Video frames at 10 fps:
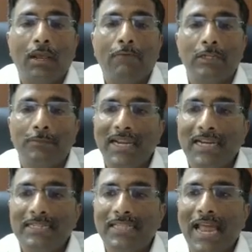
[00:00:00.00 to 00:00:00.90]
which
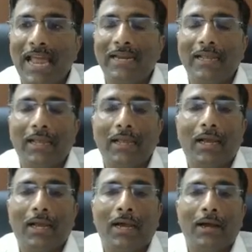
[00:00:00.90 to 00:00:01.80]
means that
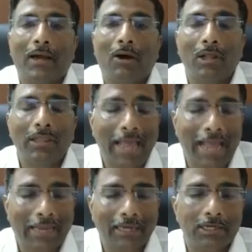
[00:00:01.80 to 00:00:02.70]
all the
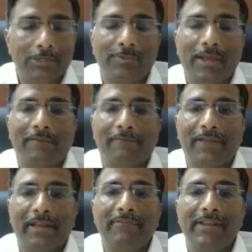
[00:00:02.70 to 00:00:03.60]
hackers were
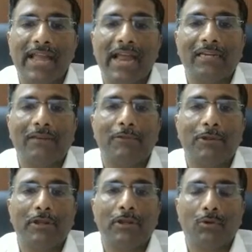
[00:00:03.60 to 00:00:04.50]
very active
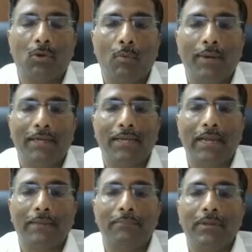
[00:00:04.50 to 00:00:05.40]
during COVID
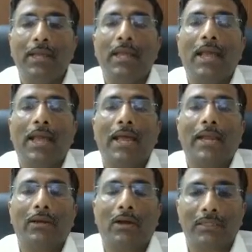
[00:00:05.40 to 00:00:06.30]
time,
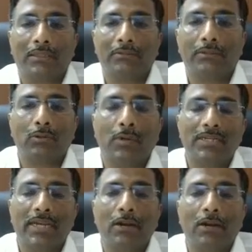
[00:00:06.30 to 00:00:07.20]
and or rather
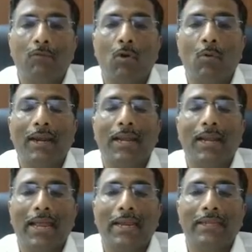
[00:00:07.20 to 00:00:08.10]
towards the end of
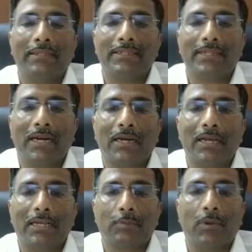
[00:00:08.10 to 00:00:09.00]
COVID, and they
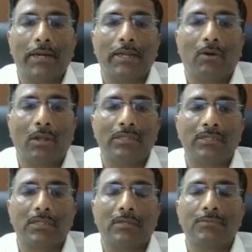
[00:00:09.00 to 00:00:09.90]
started exploiting all the
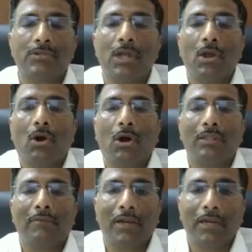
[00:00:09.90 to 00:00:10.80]
systems, all
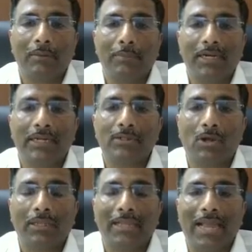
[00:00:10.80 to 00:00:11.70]
the vulnerabilities,
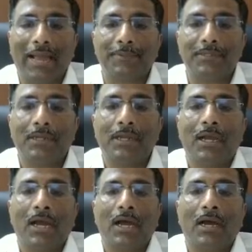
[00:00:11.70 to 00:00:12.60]
all the gaps
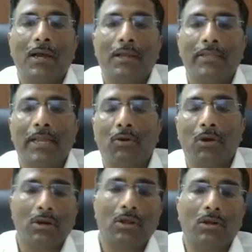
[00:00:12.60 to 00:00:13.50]
that
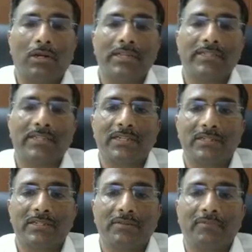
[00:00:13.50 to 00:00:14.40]
all our
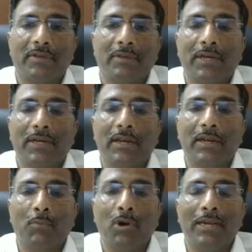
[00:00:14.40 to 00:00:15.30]
organizations were working
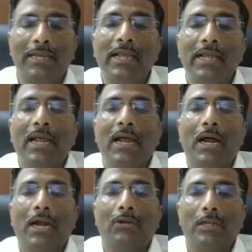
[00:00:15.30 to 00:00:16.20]
remotely
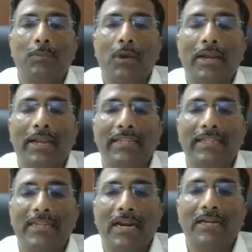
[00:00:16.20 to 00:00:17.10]
to exploit, and
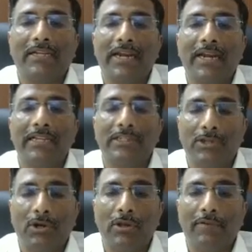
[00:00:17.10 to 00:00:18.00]
they started creating
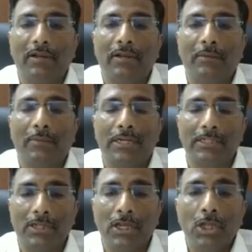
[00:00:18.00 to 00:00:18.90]
zero-day
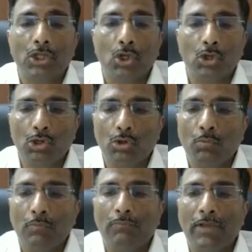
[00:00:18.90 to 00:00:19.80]
vulnerabilities. So
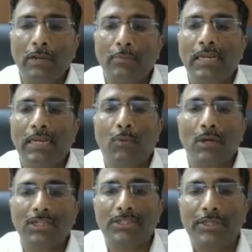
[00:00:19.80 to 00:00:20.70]
very quickly,
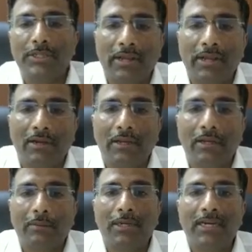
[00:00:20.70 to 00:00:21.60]
what's a zero-day
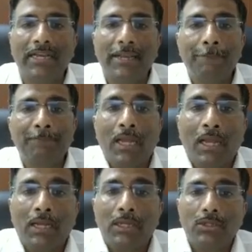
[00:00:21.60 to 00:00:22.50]
vulnerability?
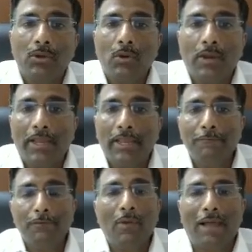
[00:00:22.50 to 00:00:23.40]
So
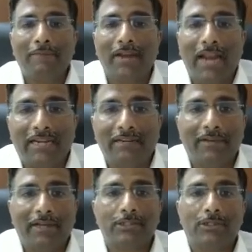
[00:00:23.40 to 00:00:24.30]
if you have an
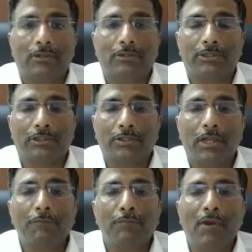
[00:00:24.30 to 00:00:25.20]
antivirus solution,
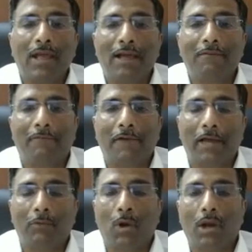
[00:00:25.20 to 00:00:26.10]
if you have a
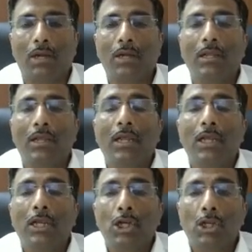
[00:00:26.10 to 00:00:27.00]
firewall,
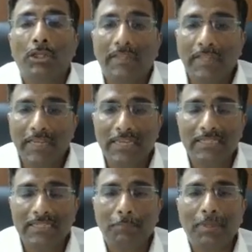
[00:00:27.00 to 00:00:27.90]

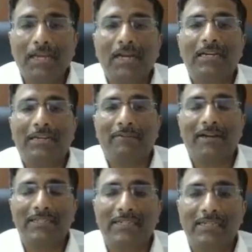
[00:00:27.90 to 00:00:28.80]
these typical
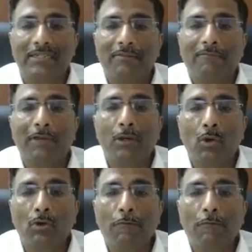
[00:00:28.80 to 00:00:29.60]
devices will look